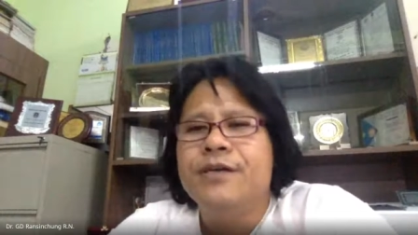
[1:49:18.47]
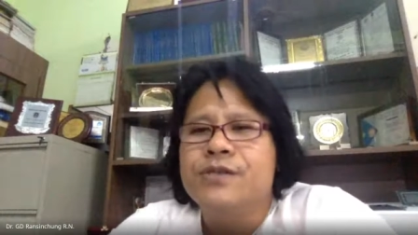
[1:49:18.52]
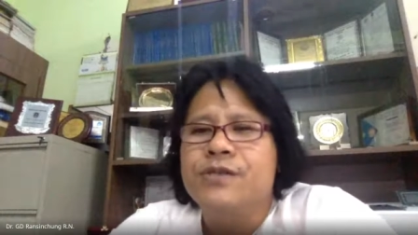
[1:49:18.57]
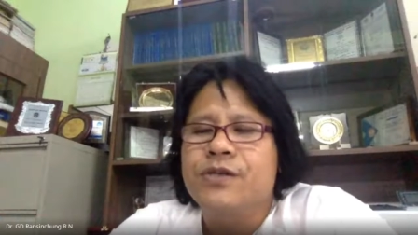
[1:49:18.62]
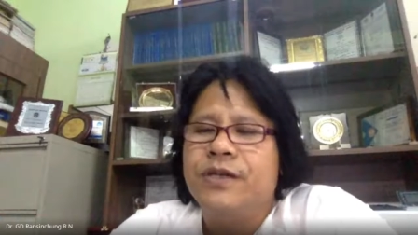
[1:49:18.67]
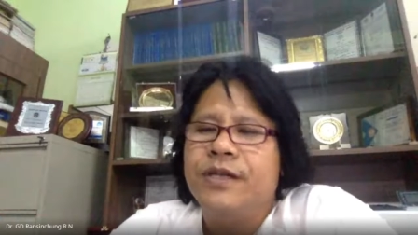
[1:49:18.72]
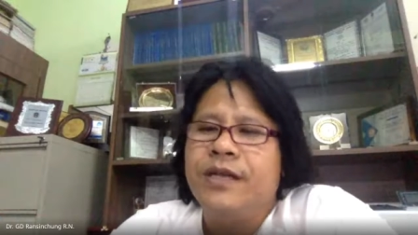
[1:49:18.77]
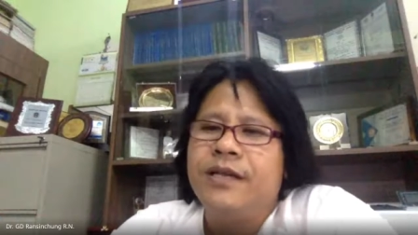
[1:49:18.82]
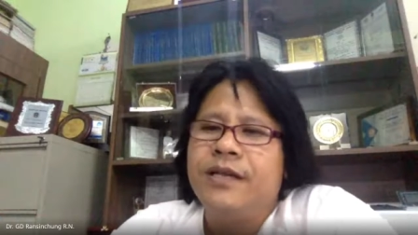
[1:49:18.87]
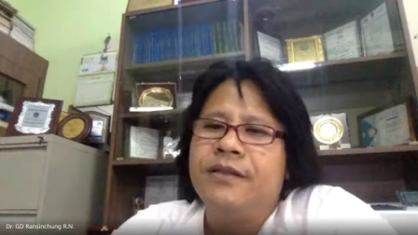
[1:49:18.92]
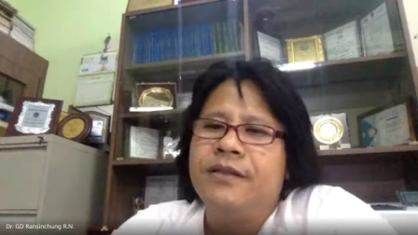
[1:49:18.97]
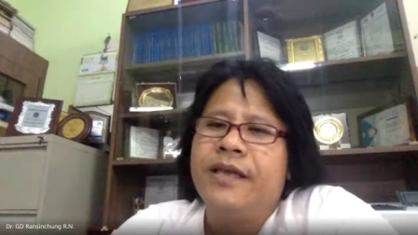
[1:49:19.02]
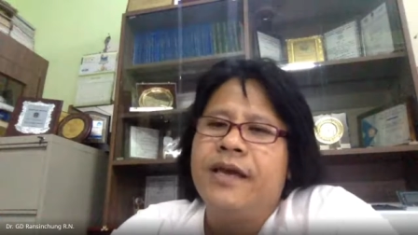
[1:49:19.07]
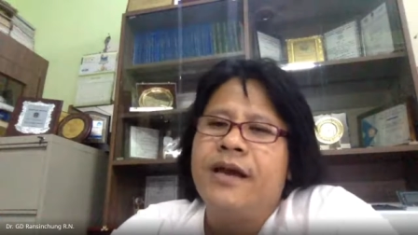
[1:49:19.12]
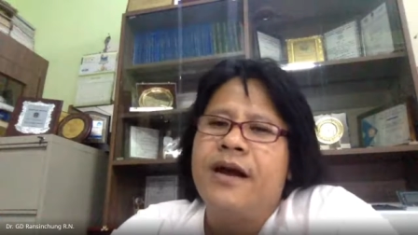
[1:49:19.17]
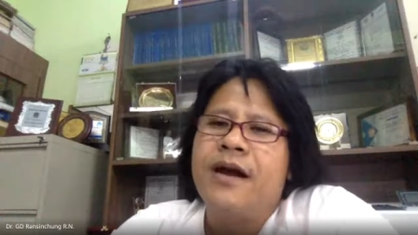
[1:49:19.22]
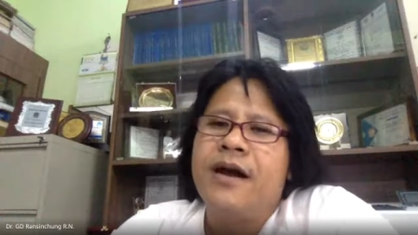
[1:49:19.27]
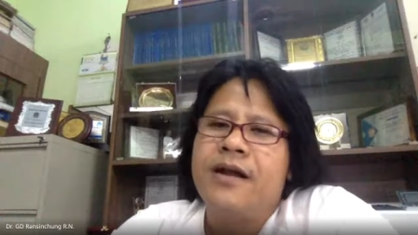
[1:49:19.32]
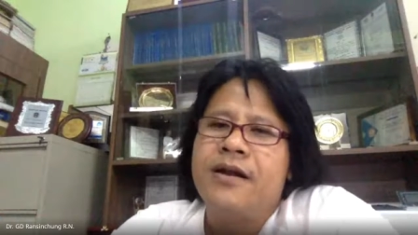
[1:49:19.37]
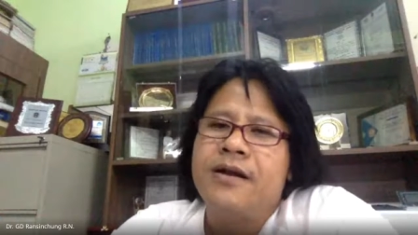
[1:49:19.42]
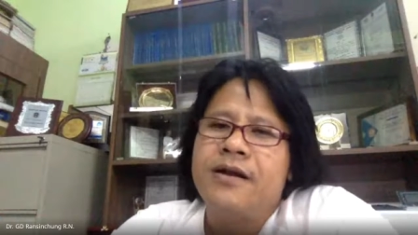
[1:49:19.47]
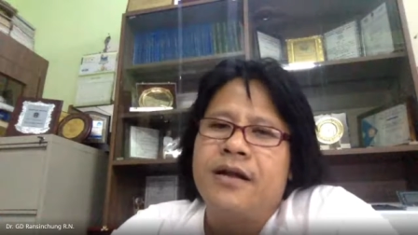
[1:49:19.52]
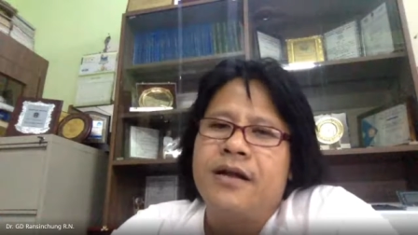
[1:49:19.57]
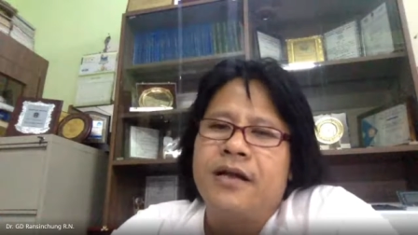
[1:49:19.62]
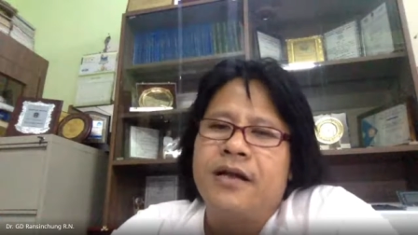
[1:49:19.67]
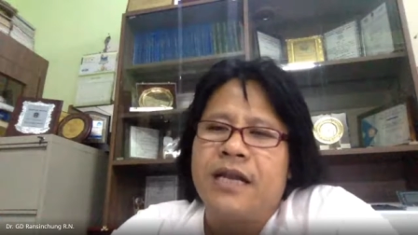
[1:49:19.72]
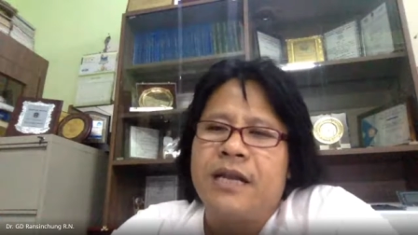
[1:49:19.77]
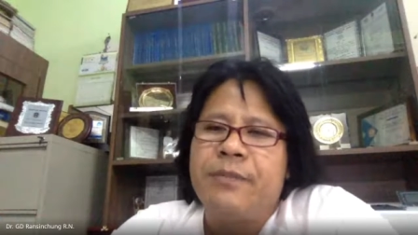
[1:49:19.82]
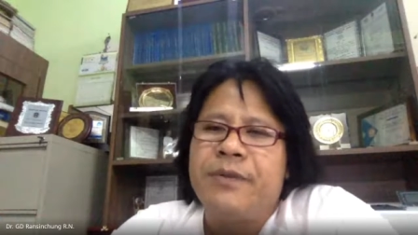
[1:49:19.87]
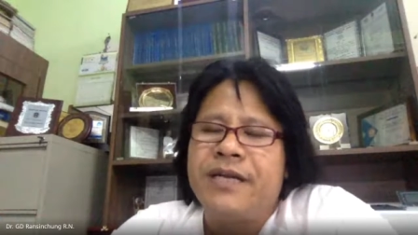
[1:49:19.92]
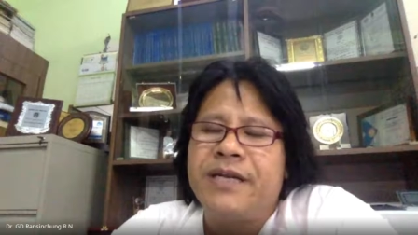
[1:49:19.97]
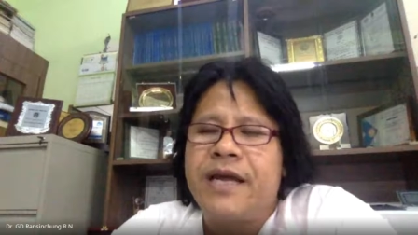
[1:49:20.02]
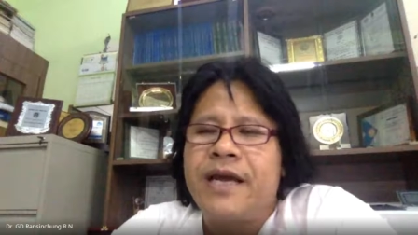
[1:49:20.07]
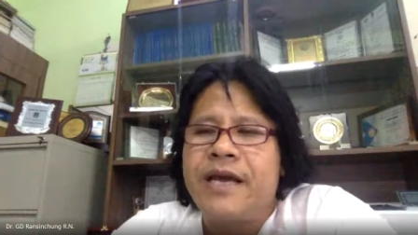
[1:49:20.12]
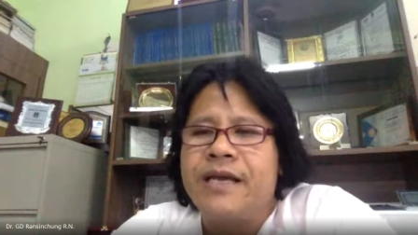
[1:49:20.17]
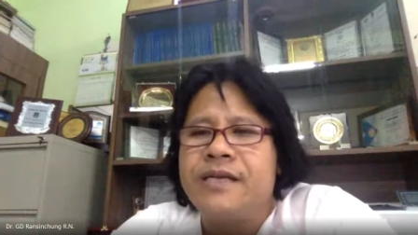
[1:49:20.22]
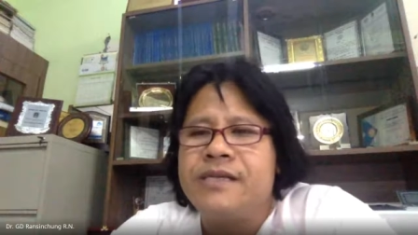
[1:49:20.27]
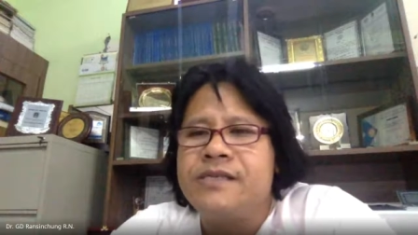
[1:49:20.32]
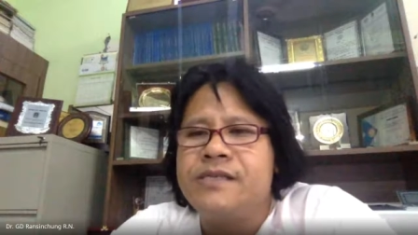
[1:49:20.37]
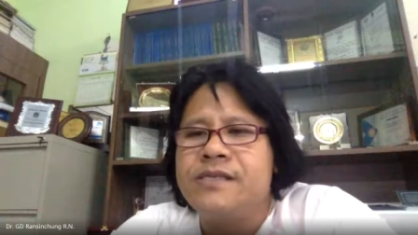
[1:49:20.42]
so that they are
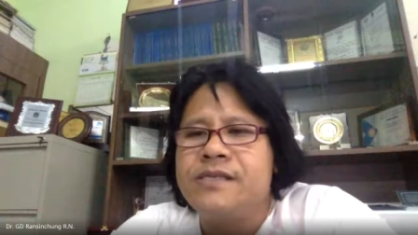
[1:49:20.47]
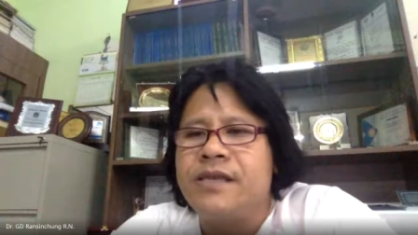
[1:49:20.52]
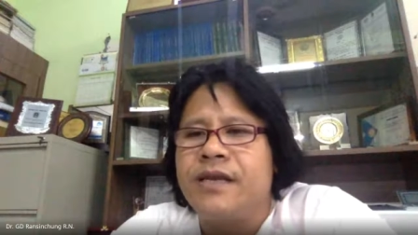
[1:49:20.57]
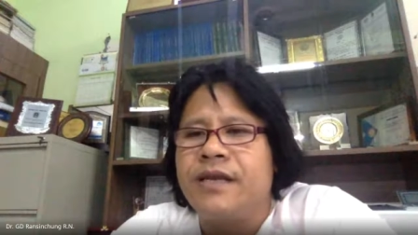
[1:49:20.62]
acclimatized